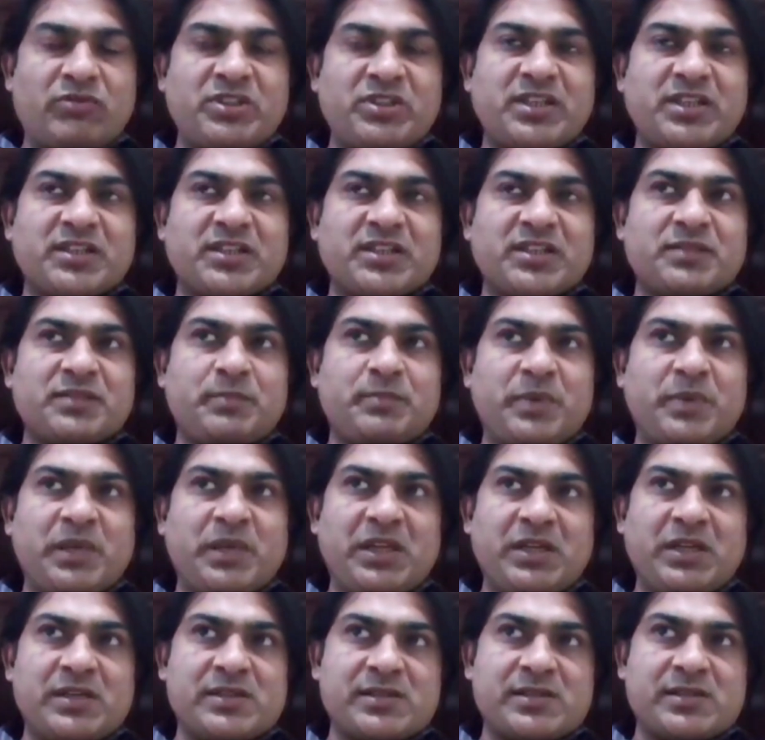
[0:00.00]
with
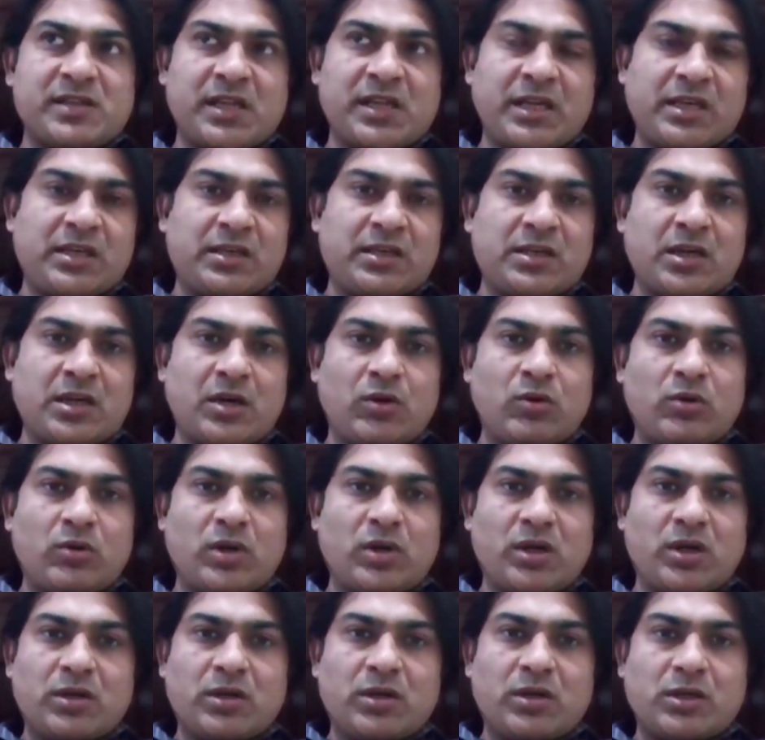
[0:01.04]
experience, like now,
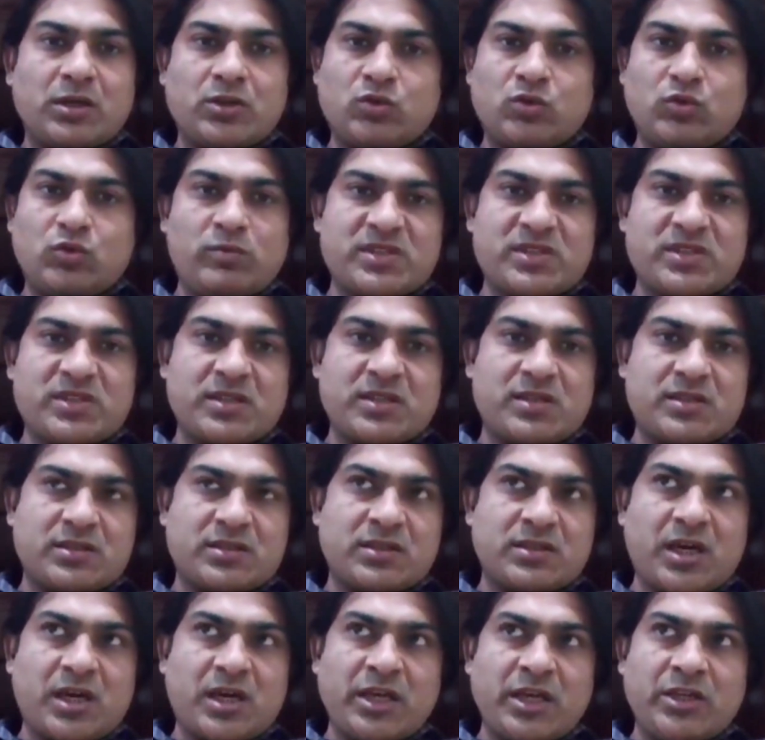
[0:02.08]
2 muscles,
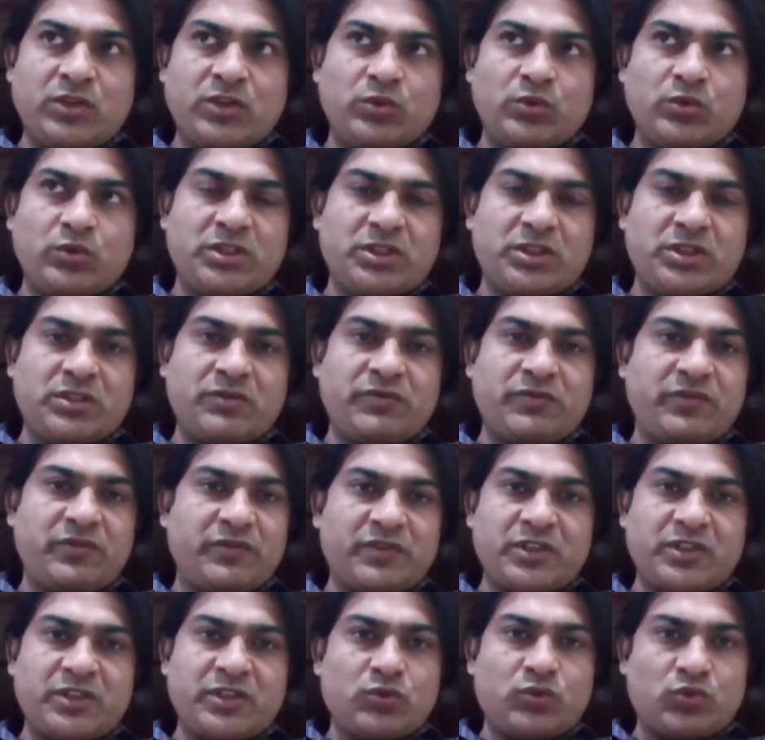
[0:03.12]
I do it in
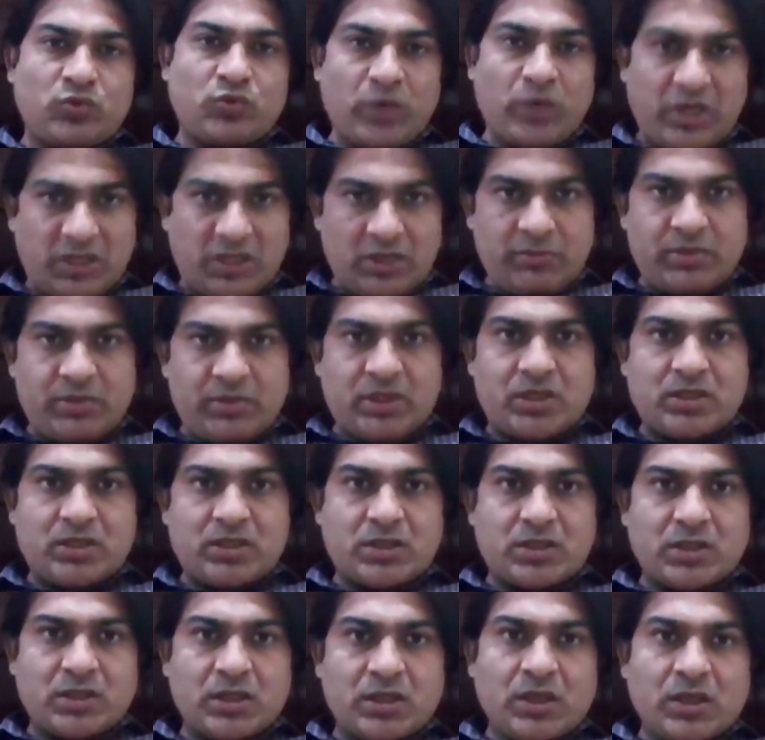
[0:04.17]
15 to 20
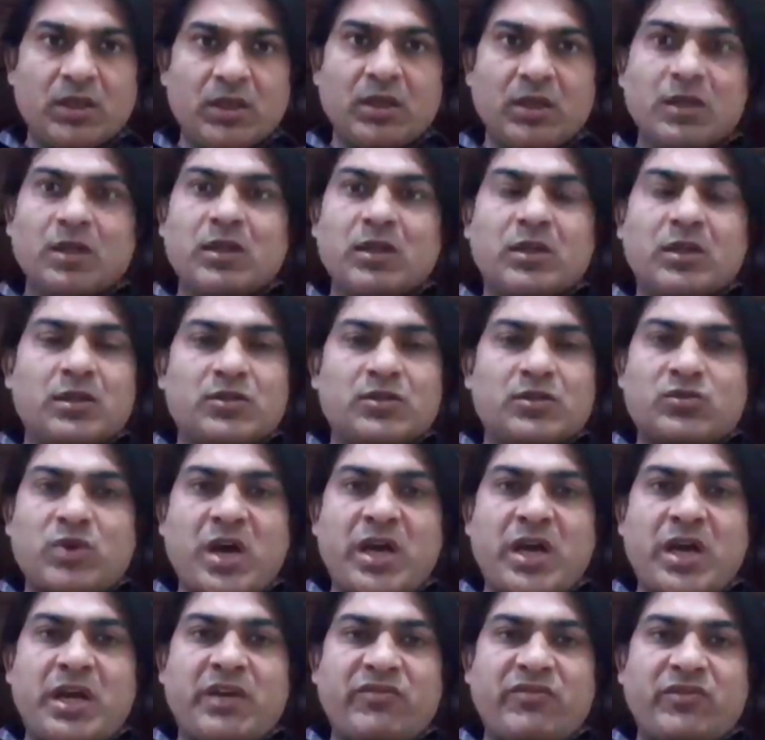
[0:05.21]
minutes. So
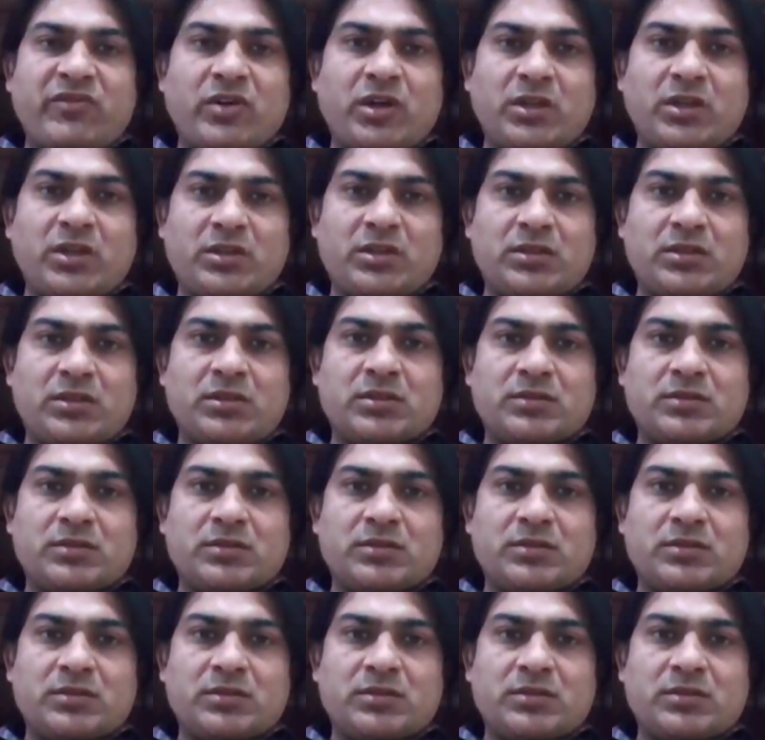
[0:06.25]
I have not